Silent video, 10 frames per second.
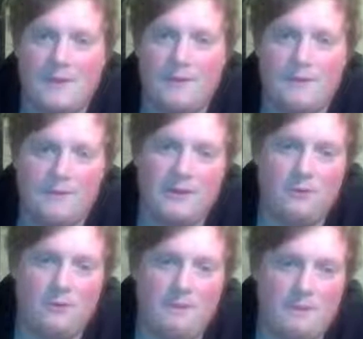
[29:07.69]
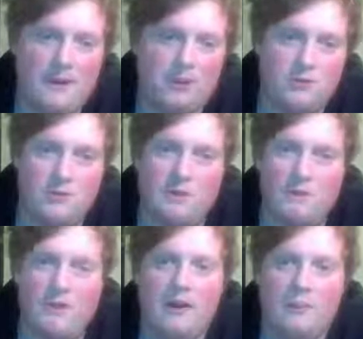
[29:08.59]
if I play queen back to
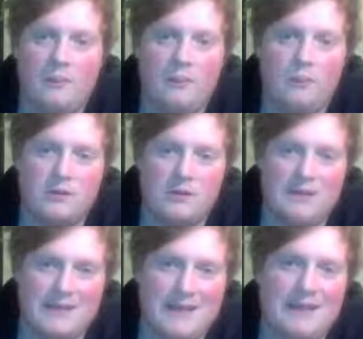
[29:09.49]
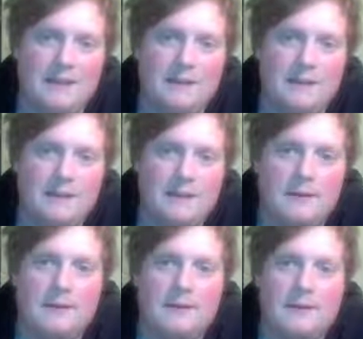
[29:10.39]
b5, but of course I'll take.
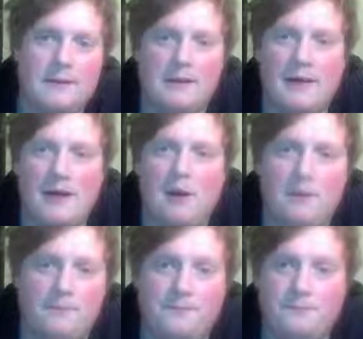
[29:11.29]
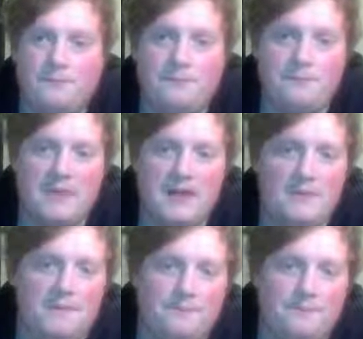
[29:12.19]
And now, yeah.